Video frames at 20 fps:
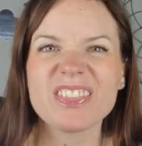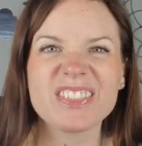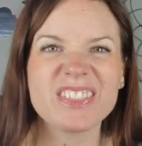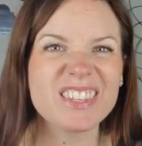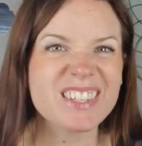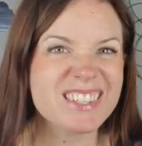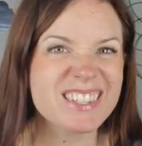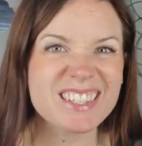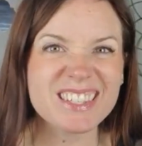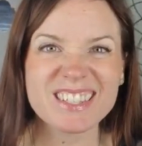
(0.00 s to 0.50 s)

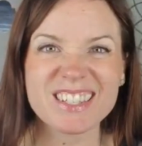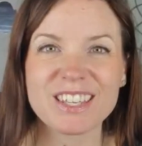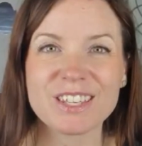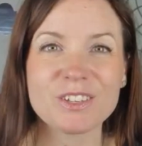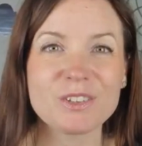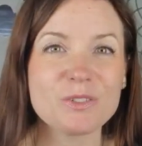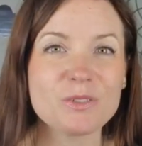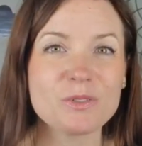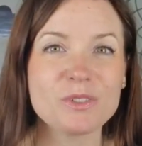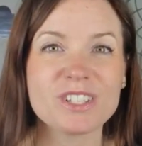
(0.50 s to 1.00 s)
This is
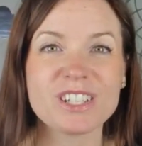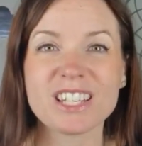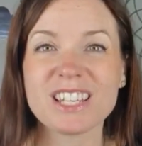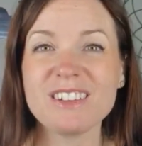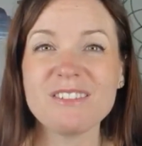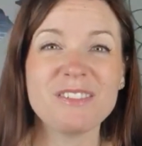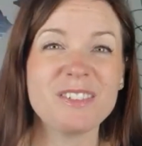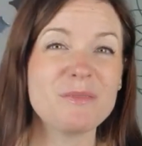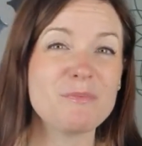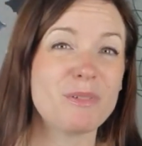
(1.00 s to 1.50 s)
huge
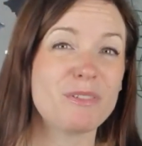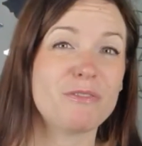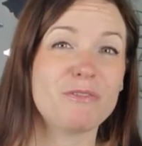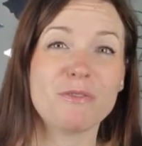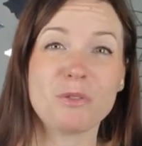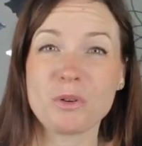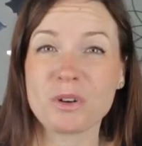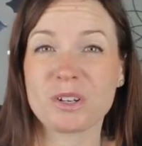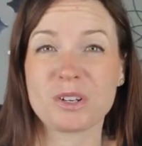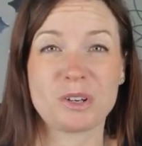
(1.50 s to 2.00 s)
even
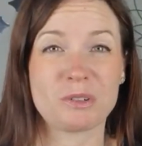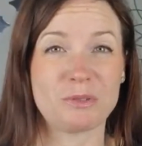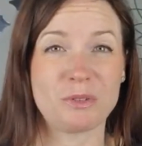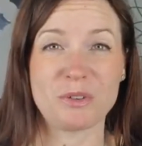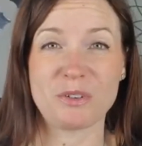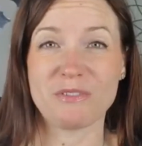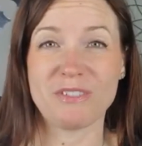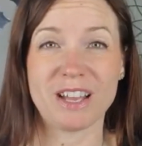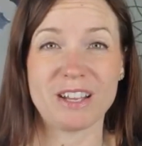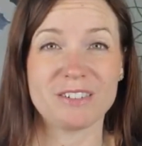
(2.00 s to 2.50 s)
before
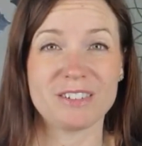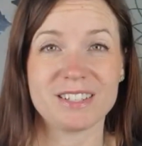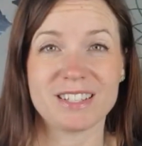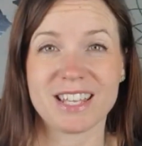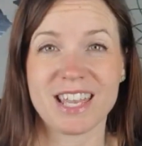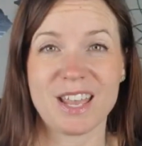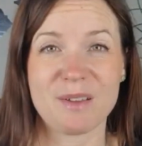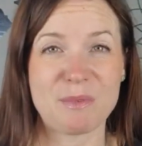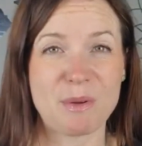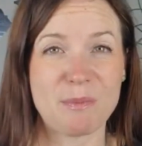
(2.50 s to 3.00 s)

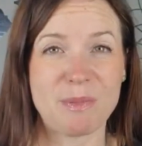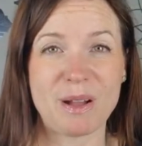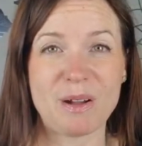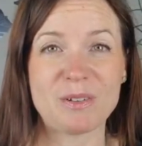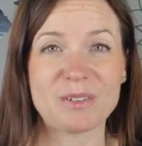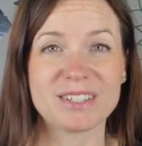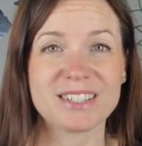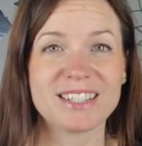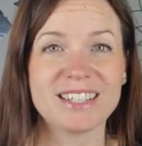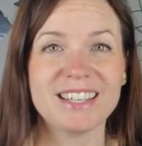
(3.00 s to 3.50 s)
coronavirus came
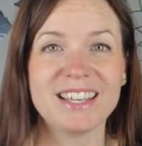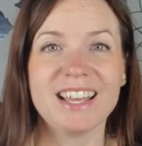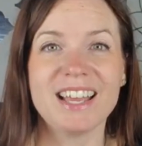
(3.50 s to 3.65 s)
about.